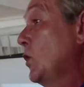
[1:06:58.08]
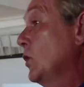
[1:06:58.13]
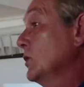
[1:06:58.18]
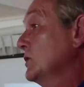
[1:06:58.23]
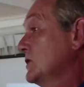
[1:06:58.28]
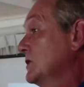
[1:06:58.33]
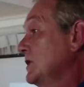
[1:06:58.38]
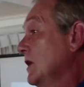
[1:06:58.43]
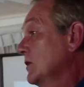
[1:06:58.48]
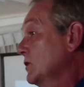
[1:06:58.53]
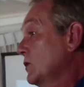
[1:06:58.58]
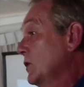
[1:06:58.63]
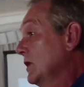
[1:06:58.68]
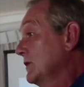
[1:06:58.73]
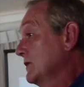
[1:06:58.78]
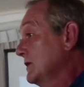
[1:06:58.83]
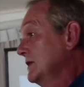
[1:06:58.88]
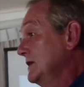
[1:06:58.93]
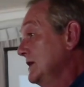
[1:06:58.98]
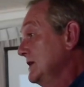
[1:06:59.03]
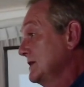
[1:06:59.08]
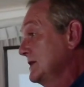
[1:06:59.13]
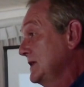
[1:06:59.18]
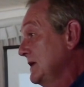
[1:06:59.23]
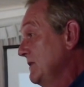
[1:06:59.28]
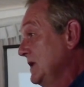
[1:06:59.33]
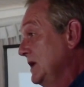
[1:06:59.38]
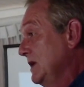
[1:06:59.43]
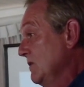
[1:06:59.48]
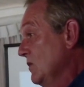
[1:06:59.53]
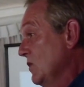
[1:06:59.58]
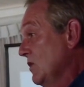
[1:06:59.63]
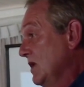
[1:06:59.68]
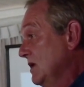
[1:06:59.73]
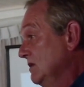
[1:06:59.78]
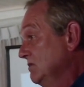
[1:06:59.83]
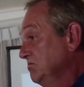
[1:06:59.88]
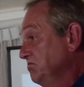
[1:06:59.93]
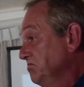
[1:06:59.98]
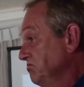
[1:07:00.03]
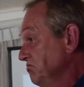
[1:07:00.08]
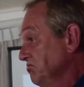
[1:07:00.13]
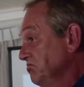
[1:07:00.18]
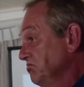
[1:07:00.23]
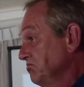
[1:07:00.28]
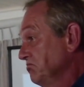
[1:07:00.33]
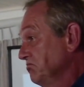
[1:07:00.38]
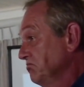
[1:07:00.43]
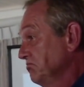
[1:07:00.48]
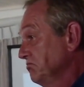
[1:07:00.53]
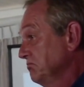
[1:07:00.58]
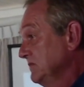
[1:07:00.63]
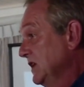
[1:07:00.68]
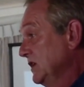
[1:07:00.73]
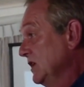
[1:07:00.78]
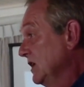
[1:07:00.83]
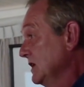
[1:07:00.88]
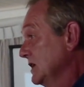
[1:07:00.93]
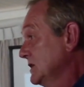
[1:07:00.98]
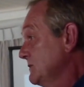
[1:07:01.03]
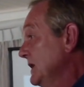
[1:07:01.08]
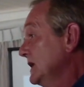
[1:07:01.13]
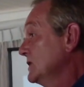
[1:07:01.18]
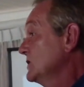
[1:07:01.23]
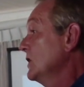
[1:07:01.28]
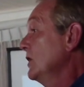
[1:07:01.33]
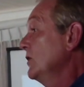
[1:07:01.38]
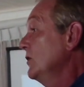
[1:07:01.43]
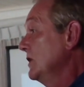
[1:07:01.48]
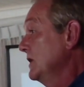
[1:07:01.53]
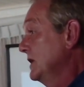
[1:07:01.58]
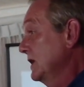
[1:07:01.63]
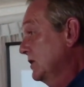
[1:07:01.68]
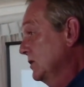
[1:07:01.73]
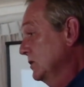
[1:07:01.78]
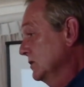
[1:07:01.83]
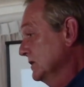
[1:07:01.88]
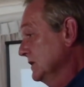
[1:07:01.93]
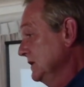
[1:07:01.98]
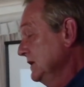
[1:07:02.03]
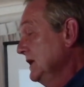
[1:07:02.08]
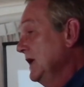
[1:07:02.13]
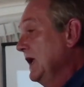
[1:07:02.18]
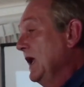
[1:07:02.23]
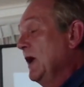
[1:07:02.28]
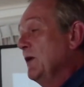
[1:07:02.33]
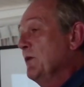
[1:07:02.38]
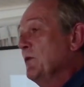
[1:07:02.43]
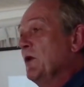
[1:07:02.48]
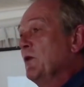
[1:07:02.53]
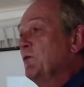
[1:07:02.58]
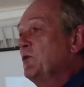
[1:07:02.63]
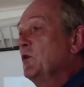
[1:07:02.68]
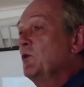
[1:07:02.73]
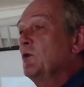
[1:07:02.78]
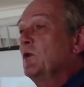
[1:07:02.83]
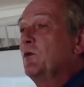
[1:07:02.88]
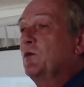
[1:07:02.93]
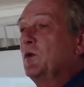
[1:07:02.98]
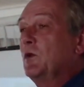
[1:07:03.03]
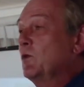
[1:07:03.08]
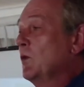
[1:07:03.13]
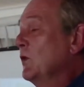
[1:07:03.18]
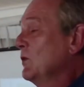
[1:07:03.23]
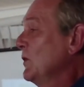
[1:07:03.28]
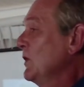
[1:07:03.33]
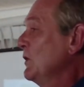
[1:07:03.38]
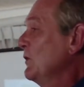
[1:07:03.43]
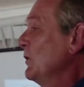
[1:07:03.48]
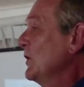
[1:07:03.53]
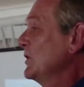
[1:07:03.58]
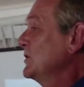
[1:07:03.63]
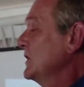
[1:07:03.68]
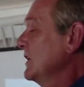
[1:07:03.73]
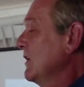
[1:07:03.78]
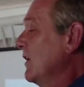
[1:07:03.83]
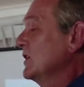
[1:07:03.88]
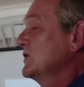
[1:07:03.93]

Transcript: courts don't quote the DSM anymore? Huh? They don't. It's been so ridiculous. If you, if you were watching